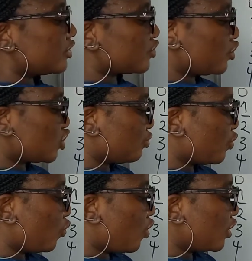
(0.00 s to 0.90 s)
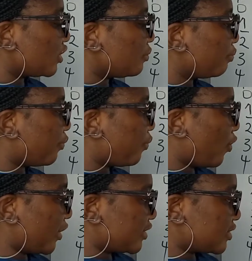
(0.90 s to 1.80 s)
It's going to be
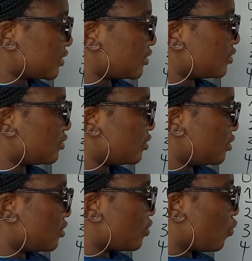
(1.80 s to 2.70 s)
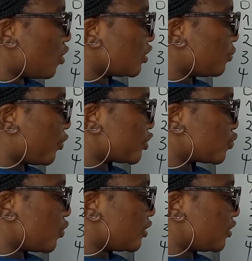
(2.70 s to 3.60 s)

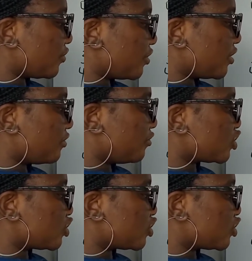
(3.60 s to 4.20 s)
1.13